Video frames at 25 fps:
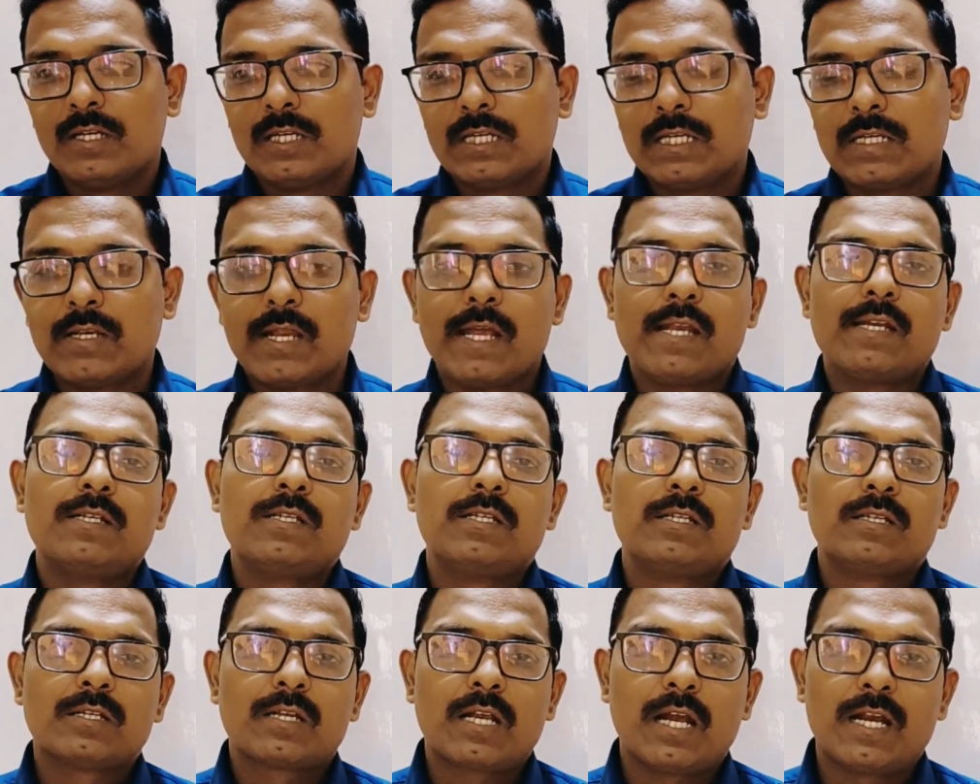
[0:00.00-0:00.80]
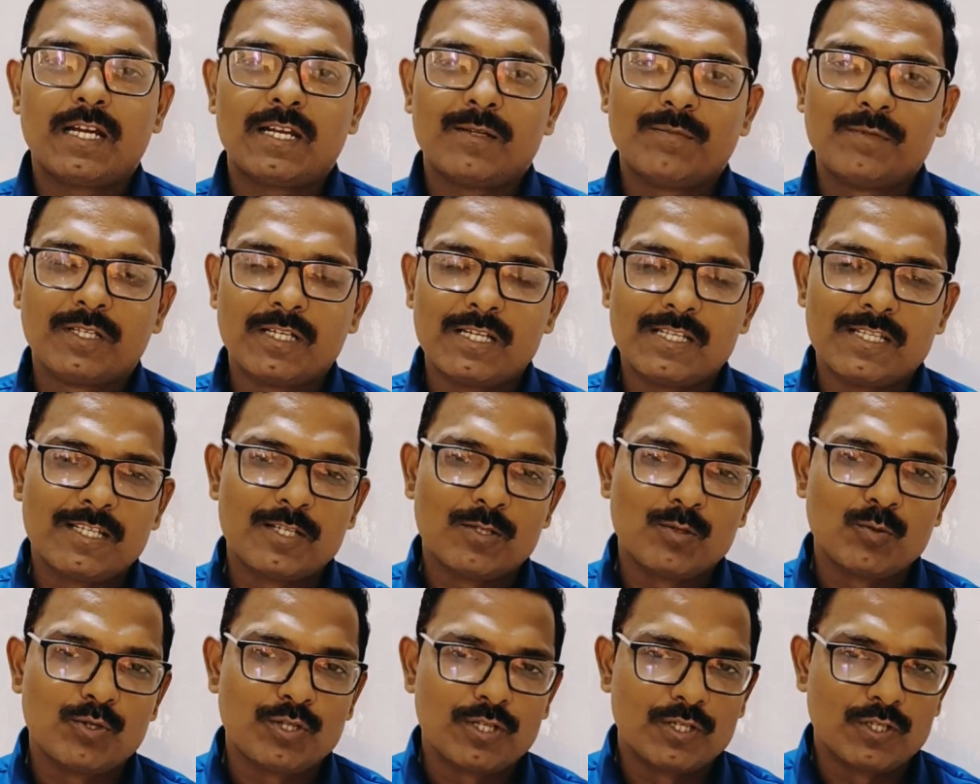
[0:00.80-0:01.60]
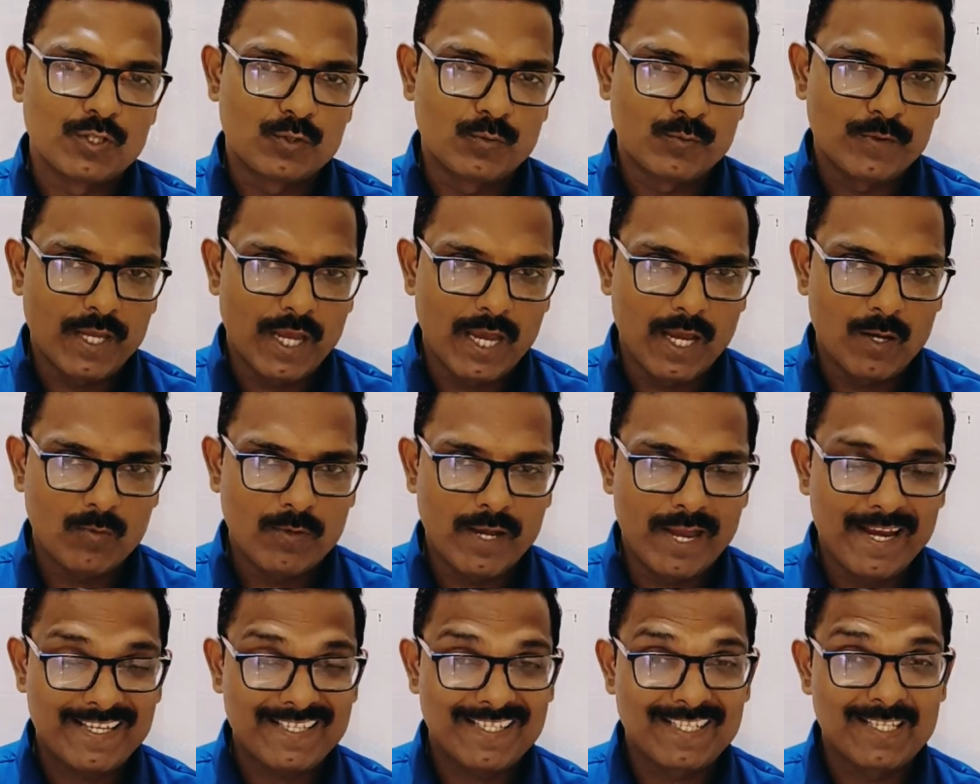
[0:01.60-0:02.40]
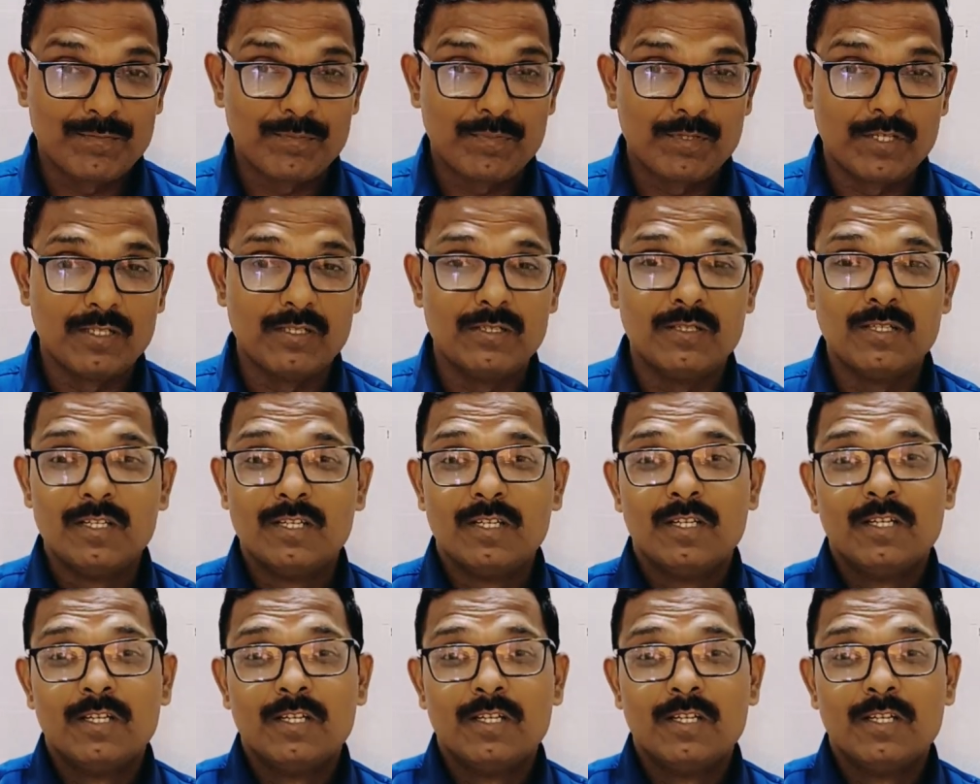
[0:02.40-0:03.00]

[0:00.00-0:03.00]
grandeur kind of the constitutions we have accepted